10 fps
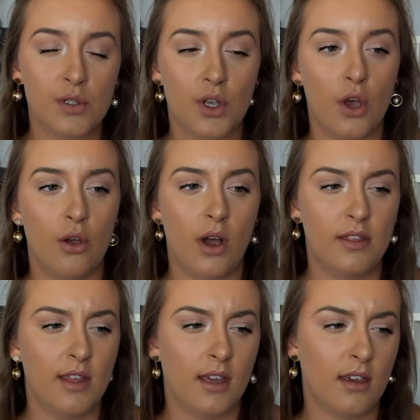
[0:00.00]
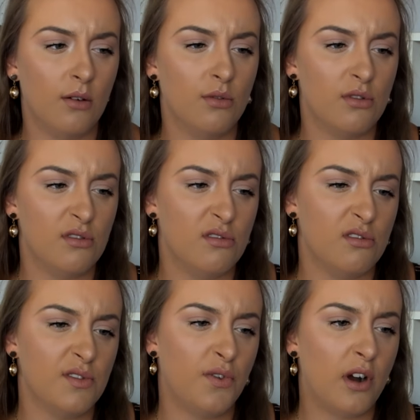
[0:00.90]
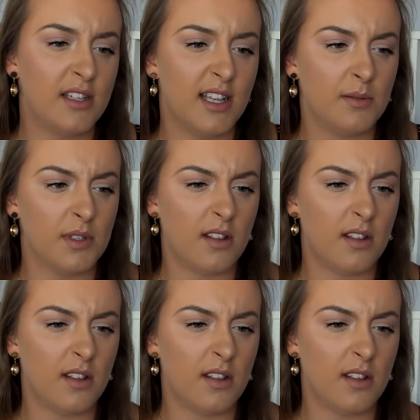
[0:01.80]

So I think it was for our assessment,